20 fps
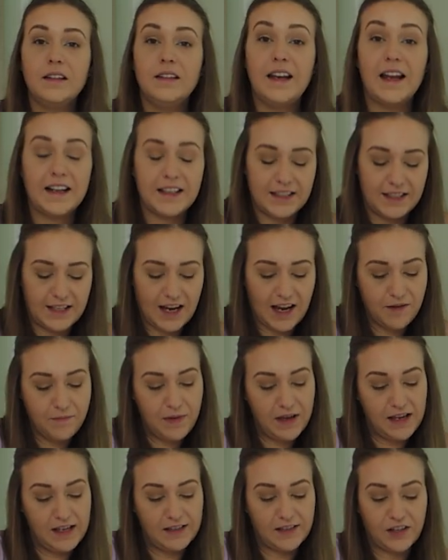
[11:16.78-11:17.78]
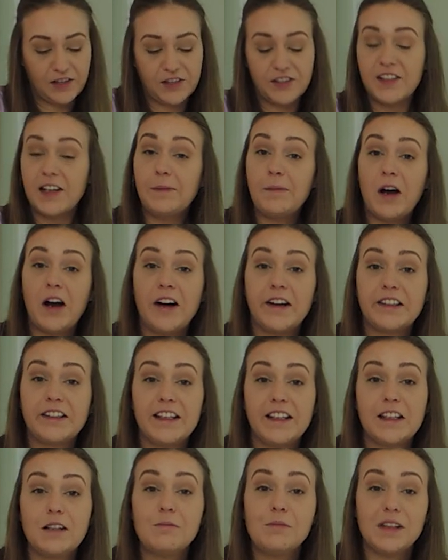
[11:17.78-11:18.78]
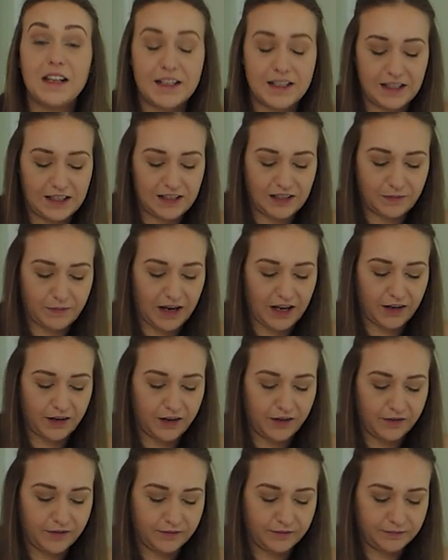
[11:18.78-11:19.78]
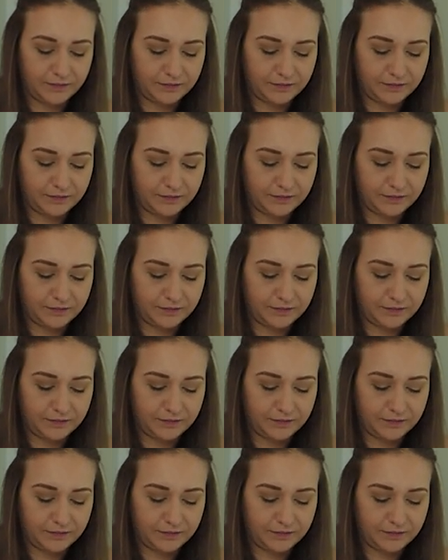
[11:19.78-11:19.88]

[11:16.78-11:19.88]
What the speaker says: Next up is our subarctic plenty tomato.